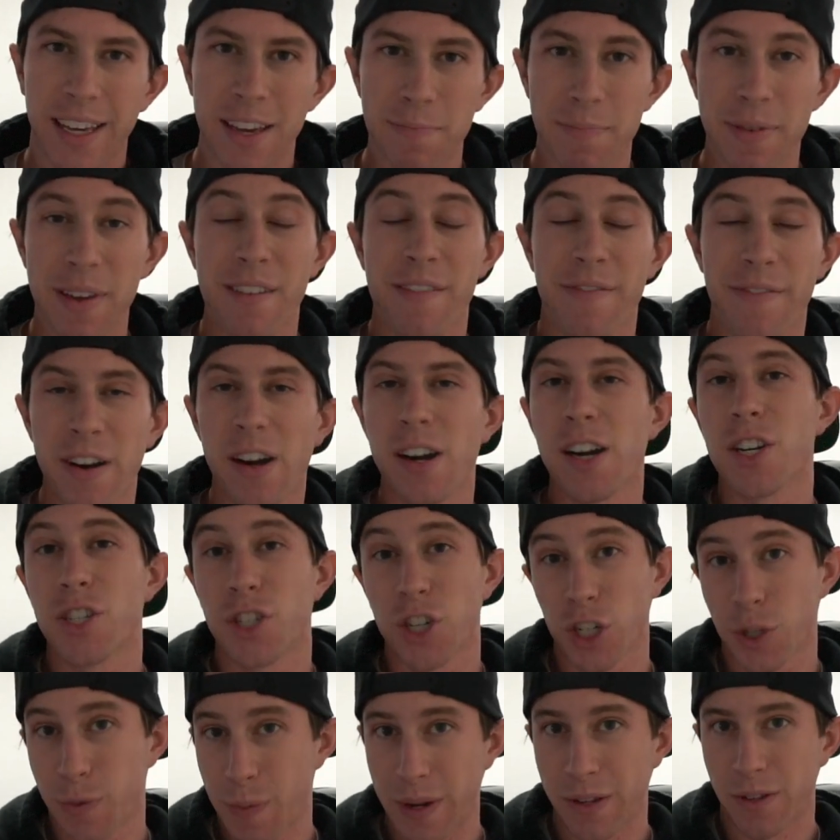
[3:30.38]
can be a very
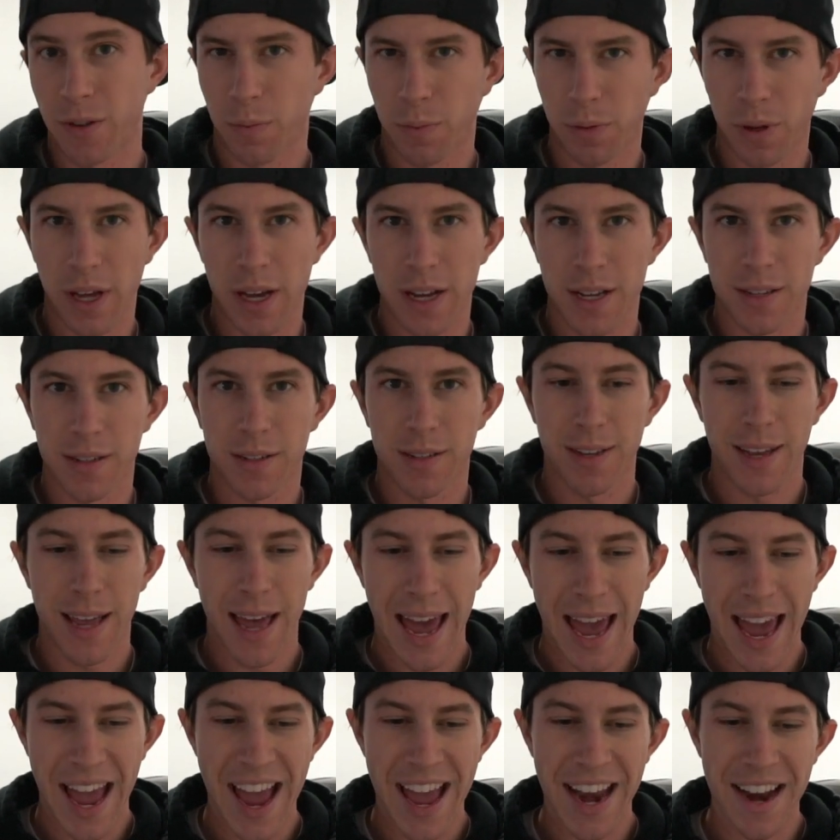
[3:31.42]
judgmental place,
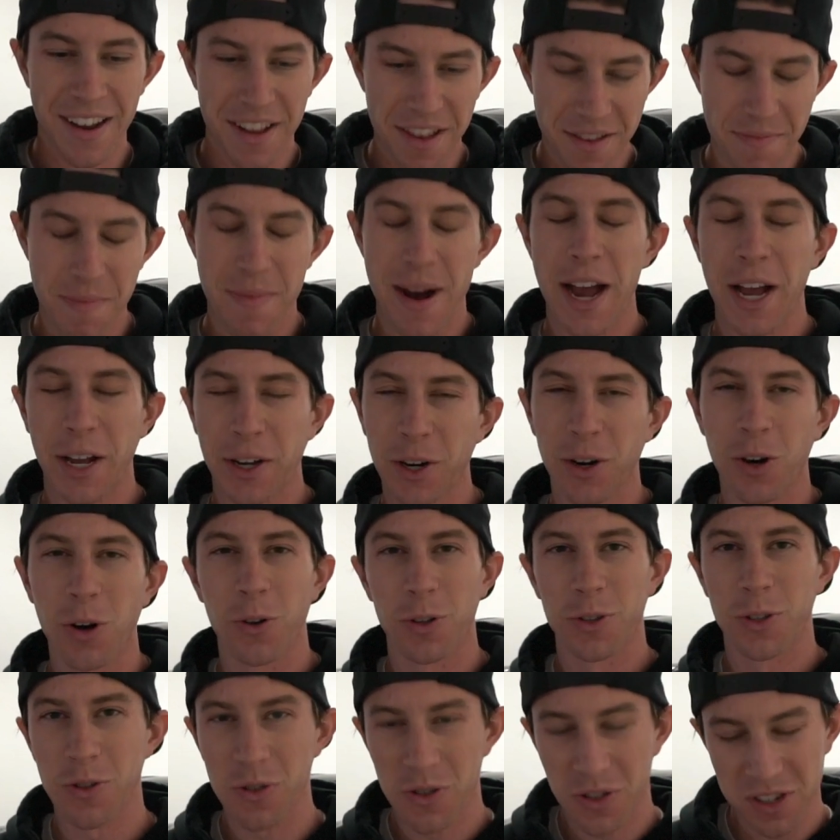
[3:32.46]
and it is my
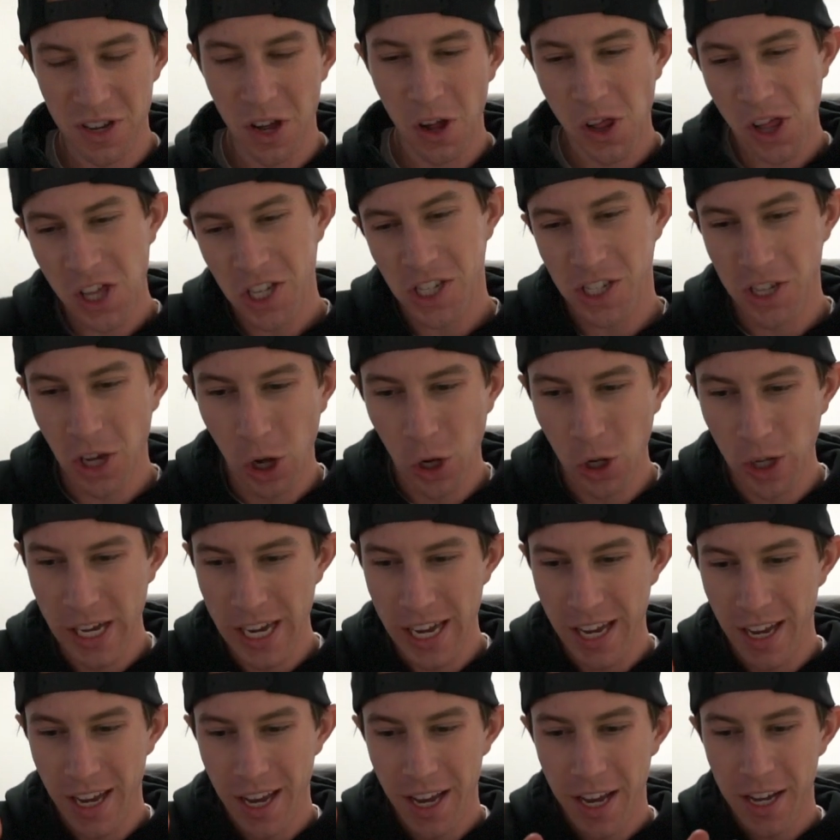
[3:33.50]
goal to slowly,
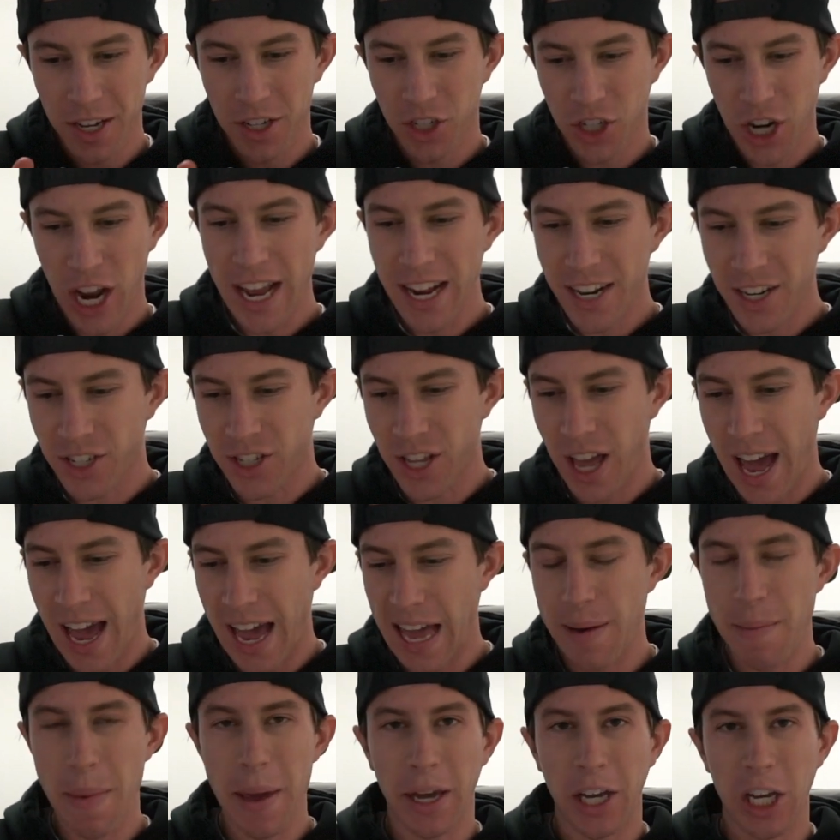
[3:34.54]
slowly change that
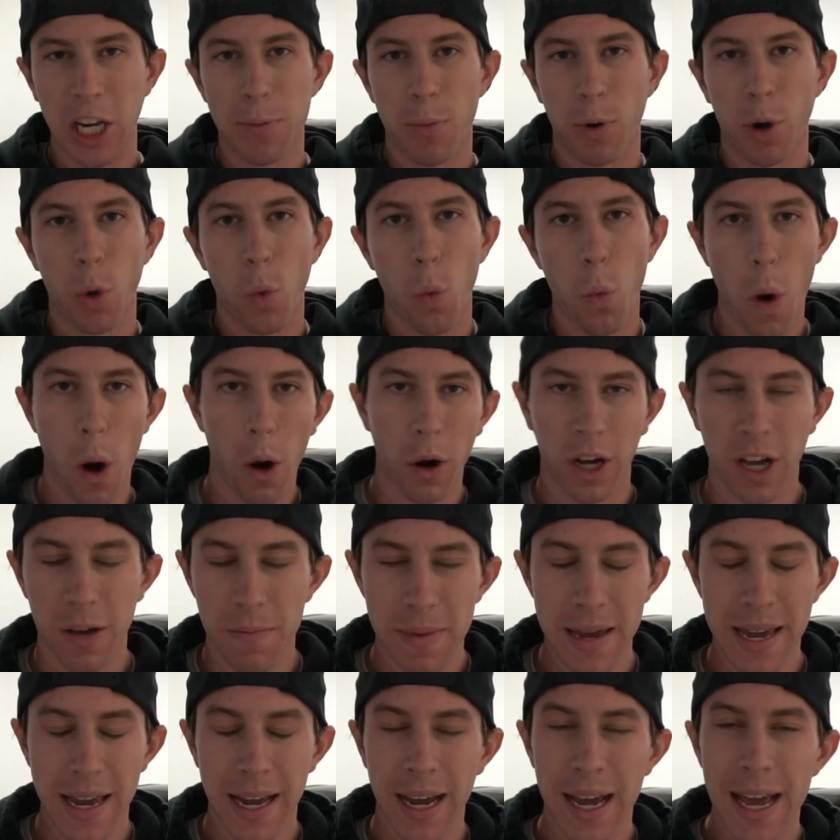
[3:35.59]
and make it a more
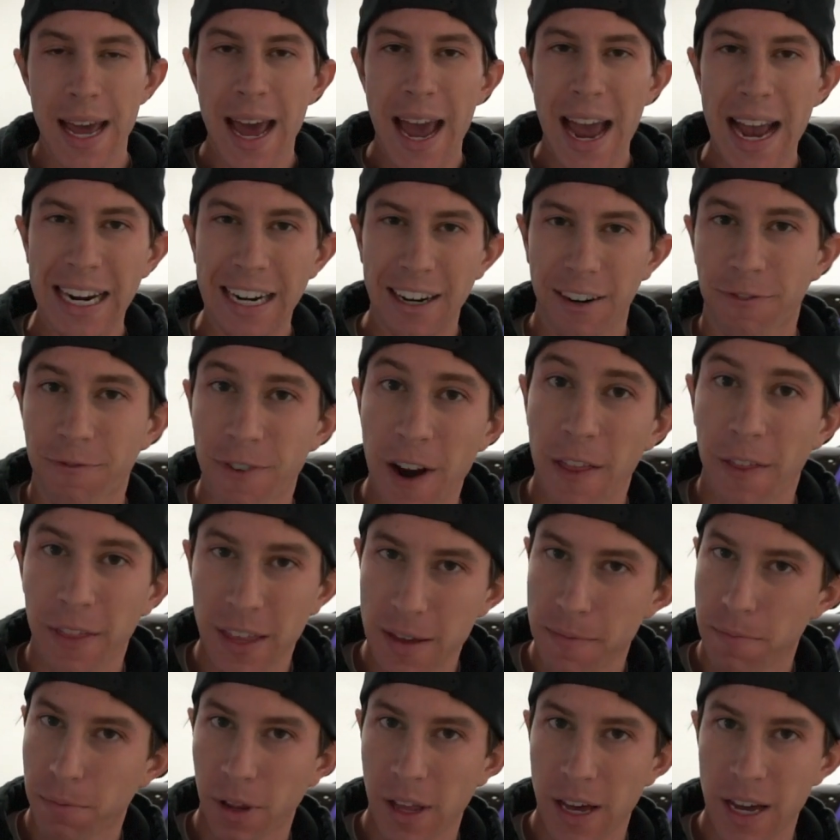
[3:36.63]
welcoming and a
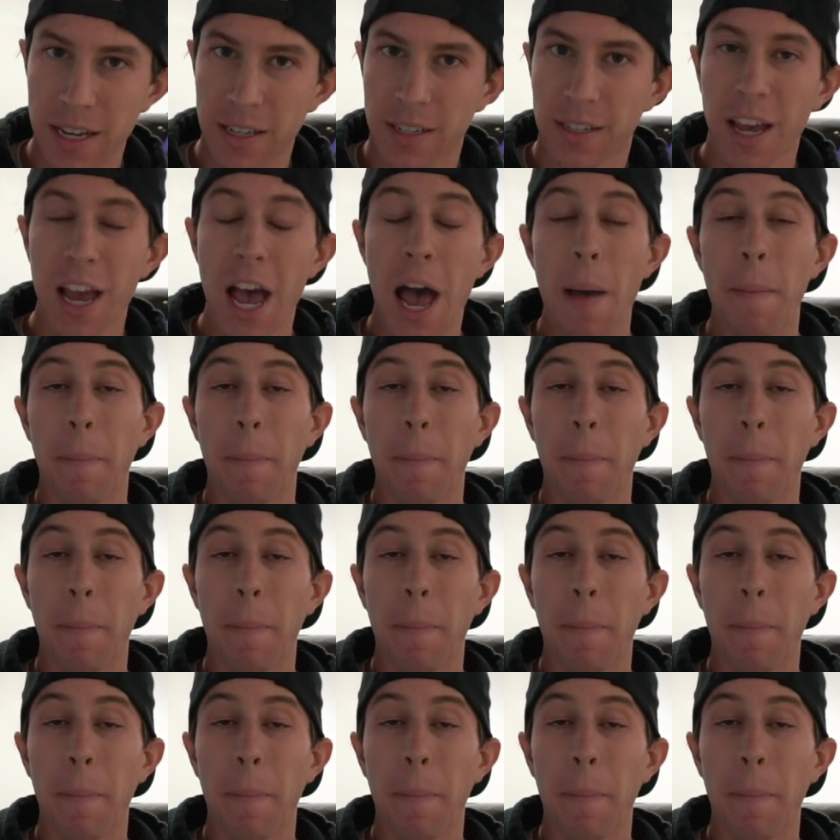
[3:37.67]
friendly place.